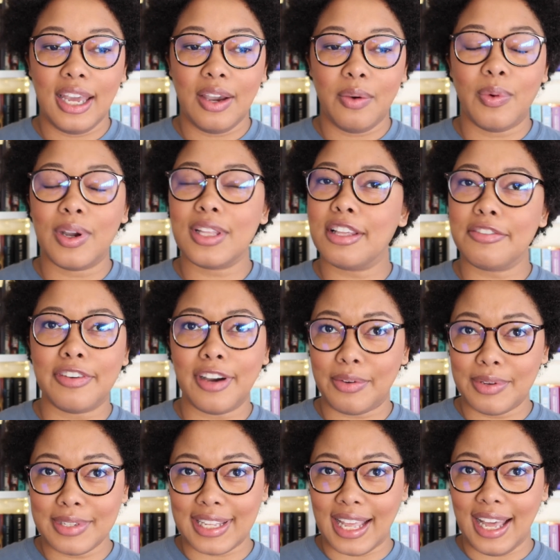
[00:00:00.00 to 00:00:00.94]
what the
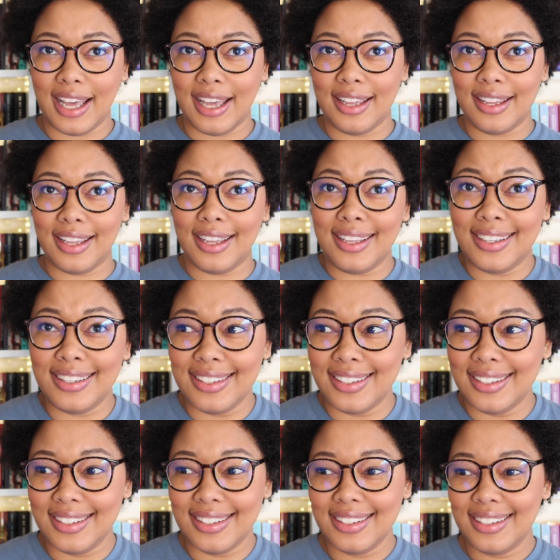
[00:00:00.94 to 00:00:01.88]
fuck was that?
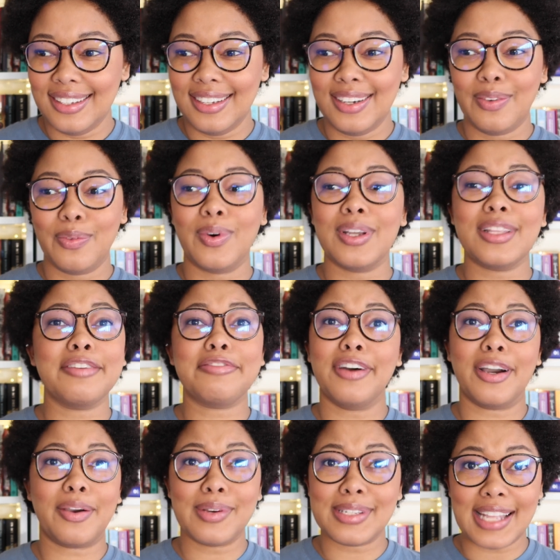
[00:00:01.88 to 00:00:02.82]
What the
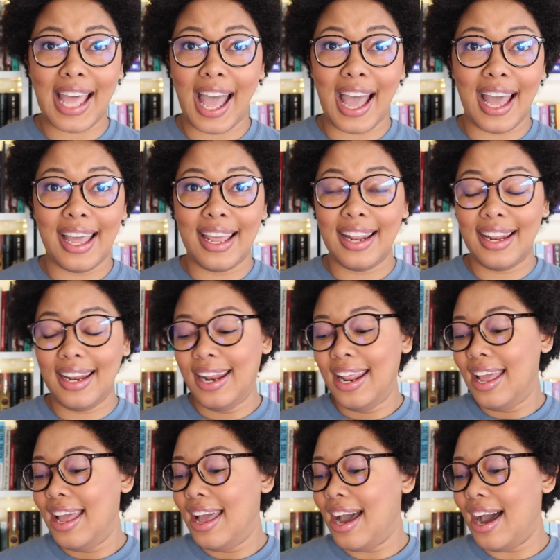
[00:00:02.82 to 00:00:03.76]
fuck was that?
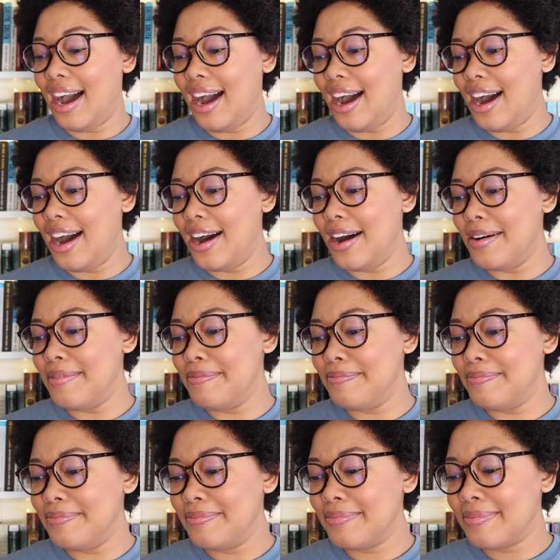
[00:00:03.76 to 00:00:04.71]

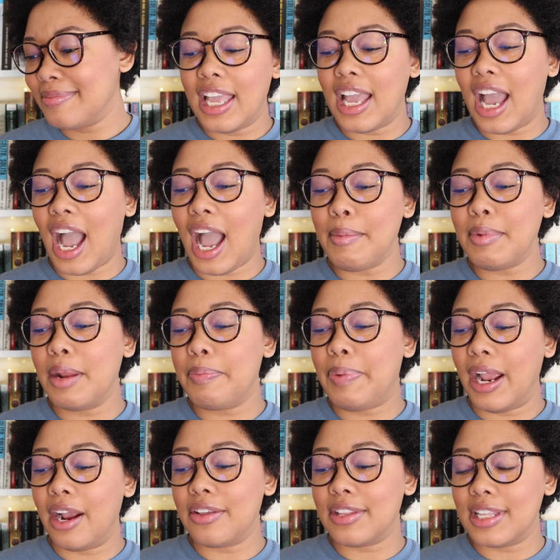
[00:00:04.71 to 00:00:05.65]
I'm going to
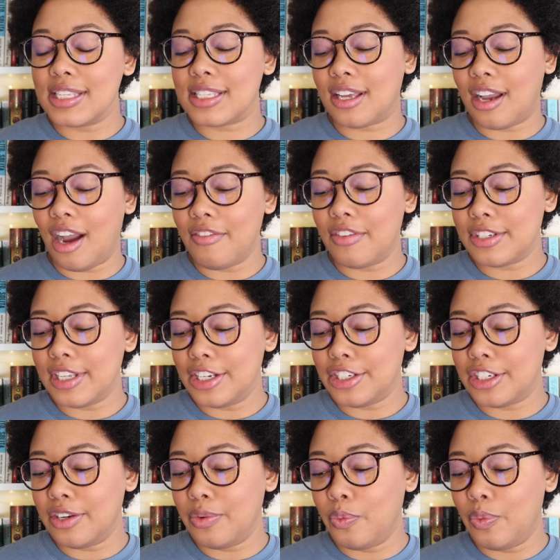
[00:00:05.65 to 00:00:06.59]
pair this
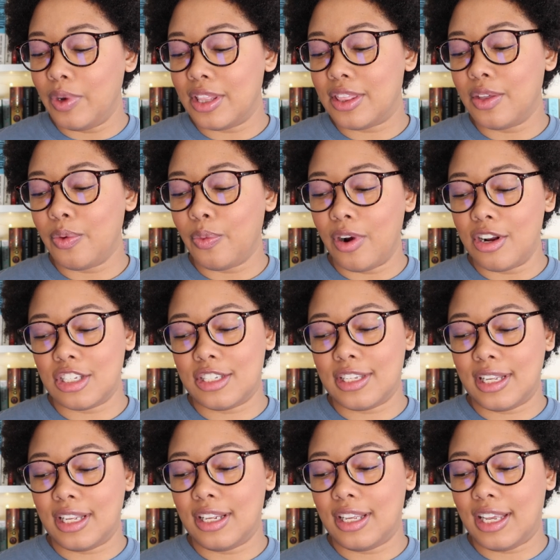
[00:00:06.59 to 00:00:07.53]
conversation with The
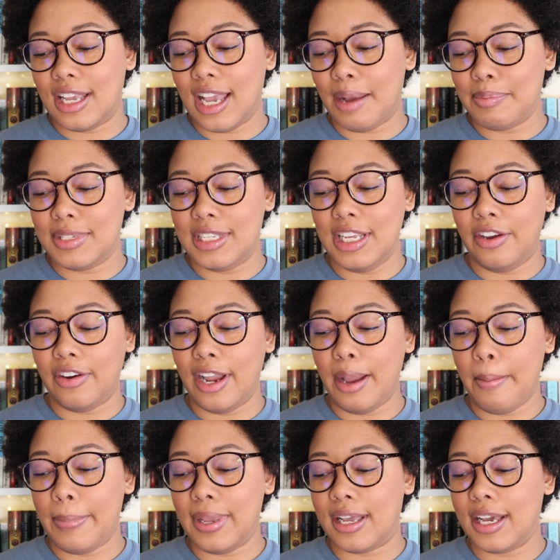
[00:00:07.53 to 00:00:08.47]
Worst Kept
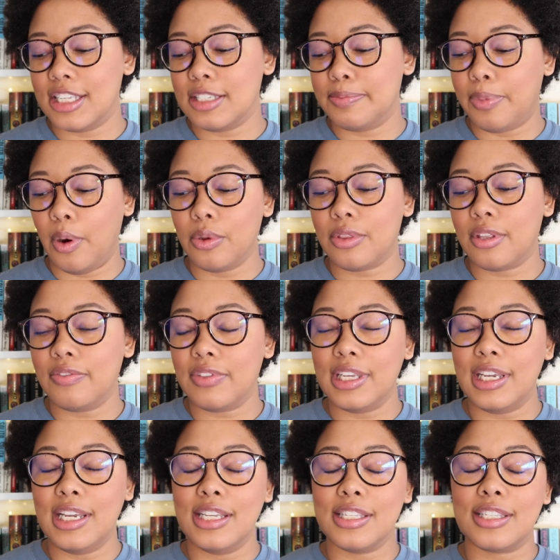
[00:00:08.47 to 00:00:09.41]
Secret because both of
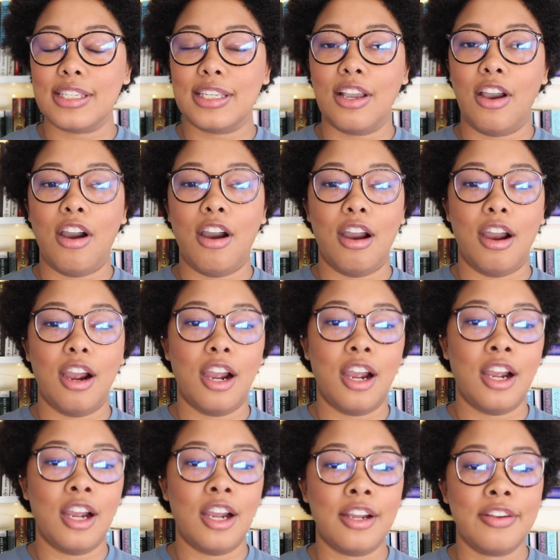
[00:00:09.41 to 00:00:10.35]
these
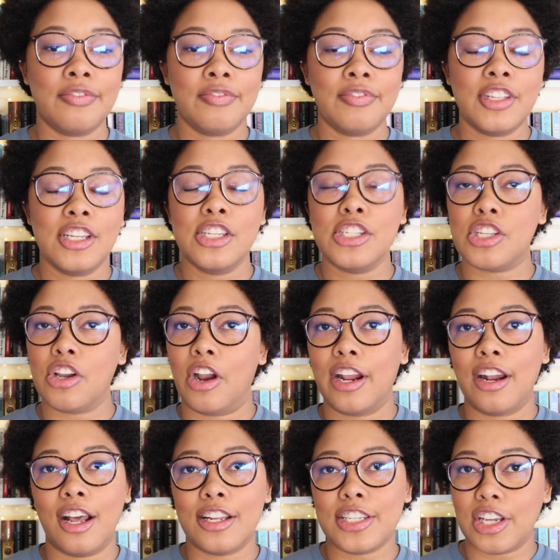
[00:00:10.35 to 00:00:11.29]
are
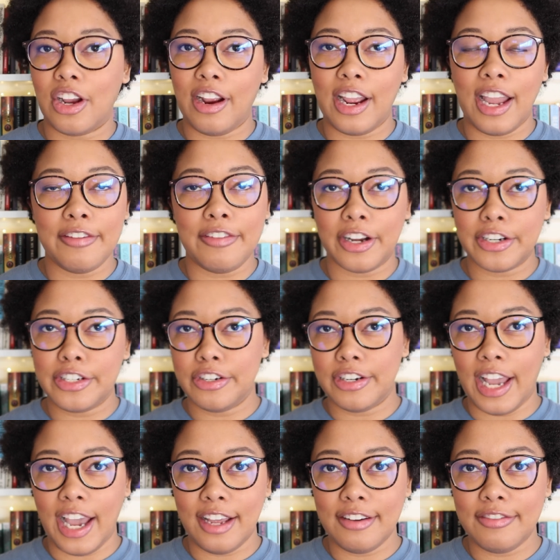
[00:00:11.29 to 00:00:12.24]
sorry, not sorry, I fucked your
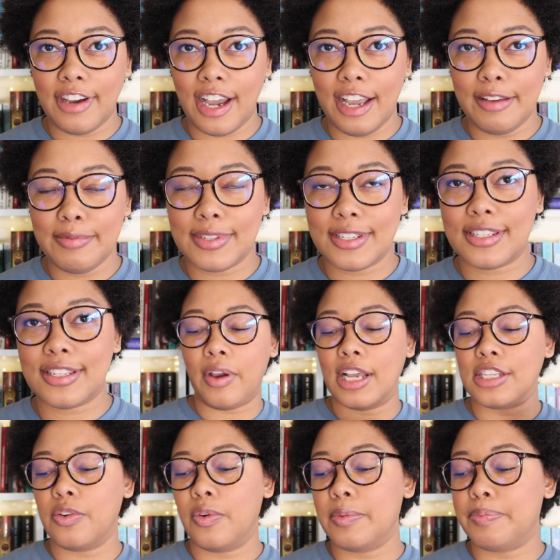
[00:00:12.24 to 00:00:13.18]
dad vibes.
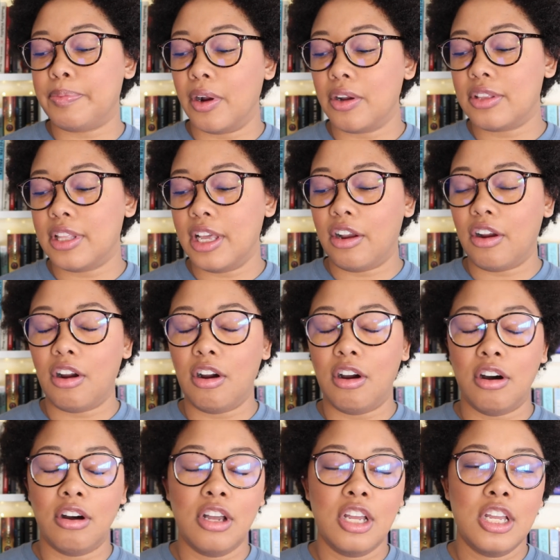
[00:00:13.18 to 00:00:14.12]
Okay, so with Birthday
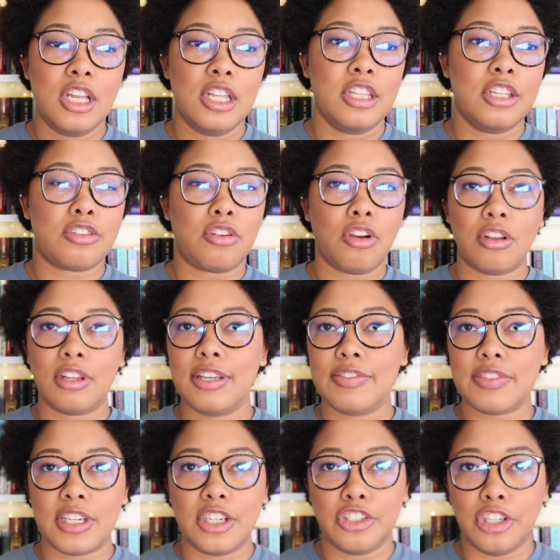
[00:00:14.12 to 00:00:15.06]
Girl, this girl
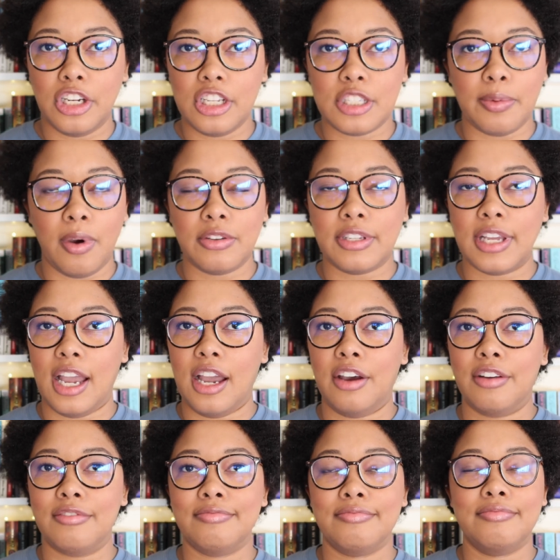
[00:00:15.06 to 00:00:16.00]
lives in a shitty small
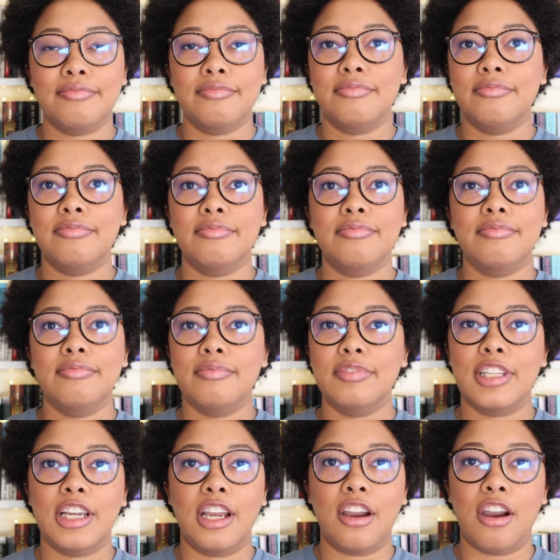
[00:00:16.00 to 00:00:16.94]
town.
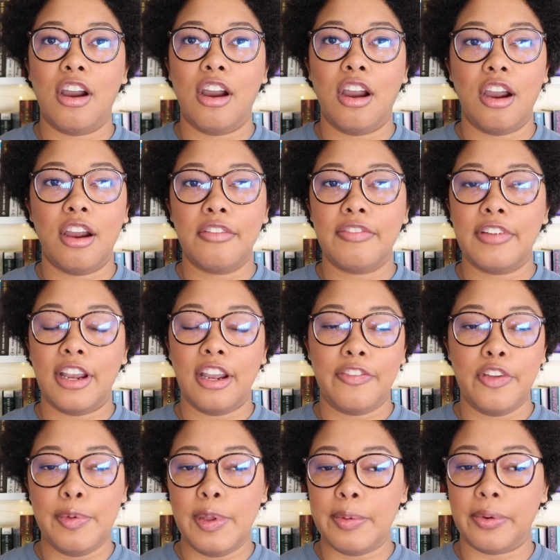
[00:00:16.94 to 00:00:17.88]
There are
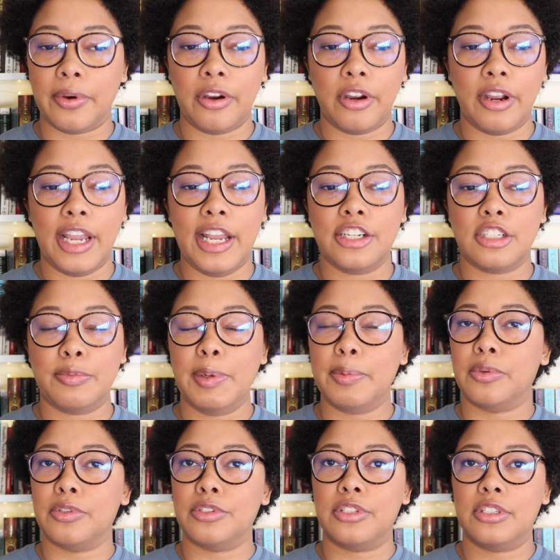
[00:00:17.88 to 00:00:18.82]
very few people her age.
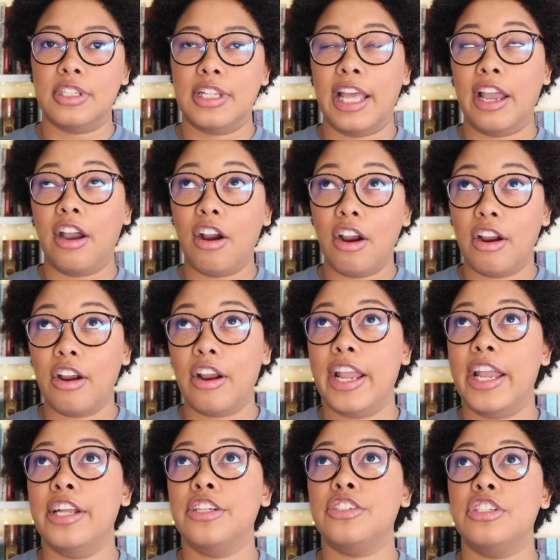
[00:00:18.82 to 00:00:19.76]
They are her
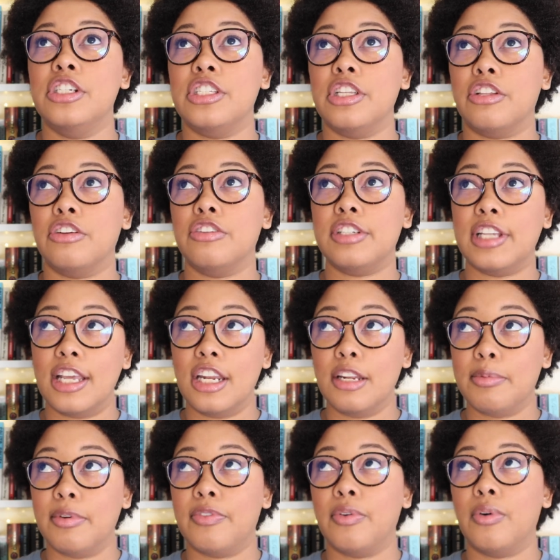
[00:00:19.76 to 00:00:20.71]
age. She's either
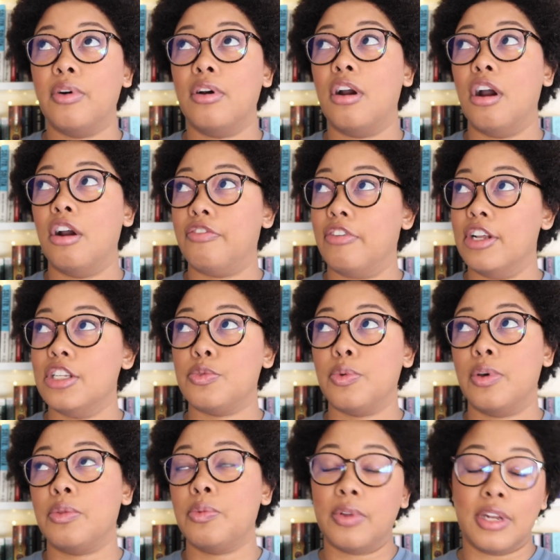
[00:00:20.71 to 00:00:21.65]
dated before, are friends
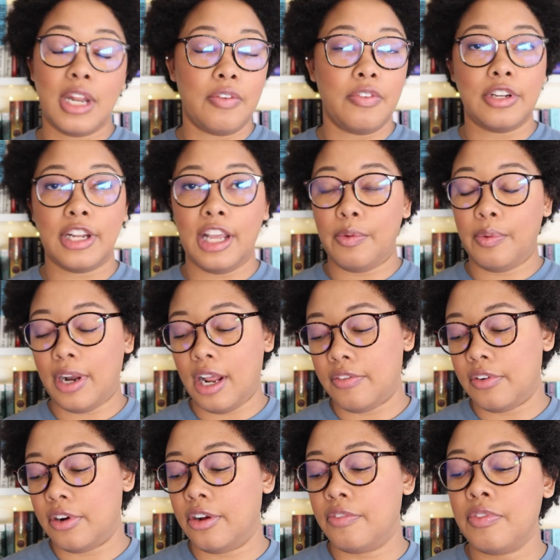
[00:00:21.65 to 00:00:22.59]
with, would never date,
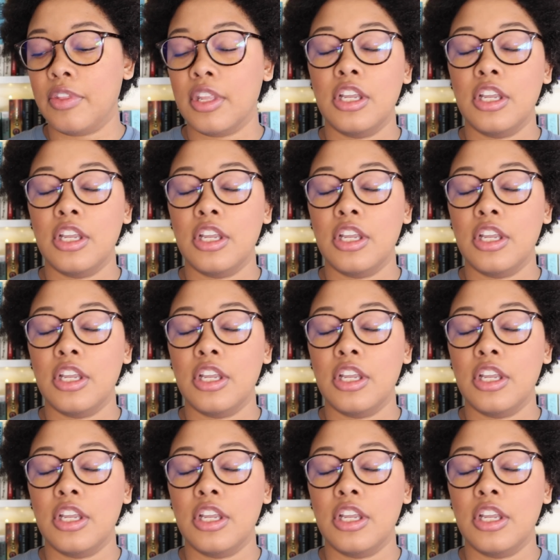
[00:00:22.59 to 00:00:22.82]
whatever.